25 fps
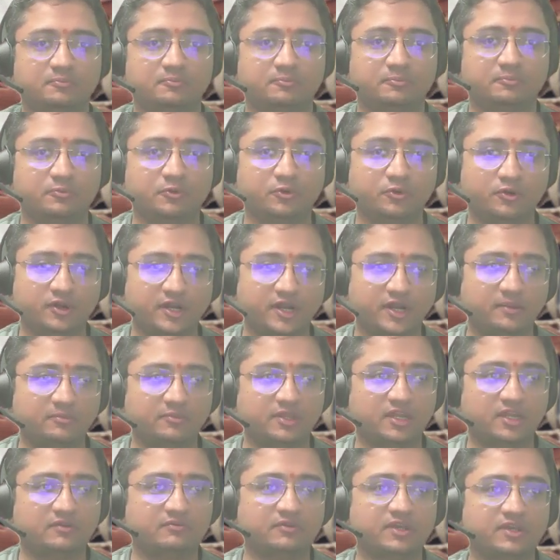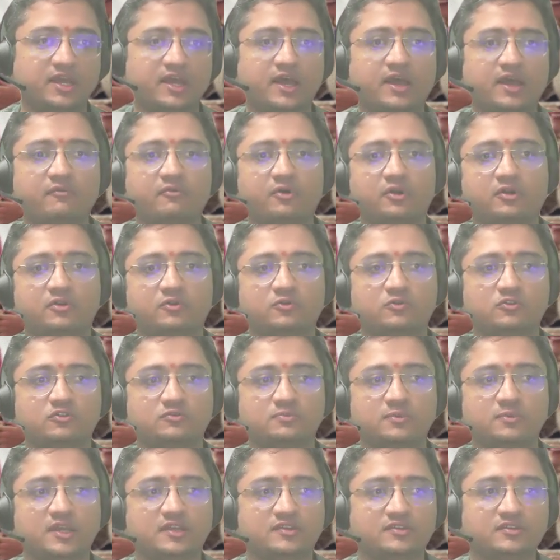program that we have on
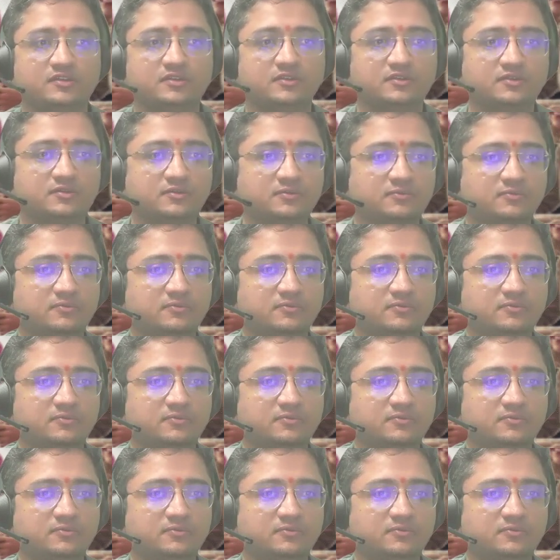Toastmasters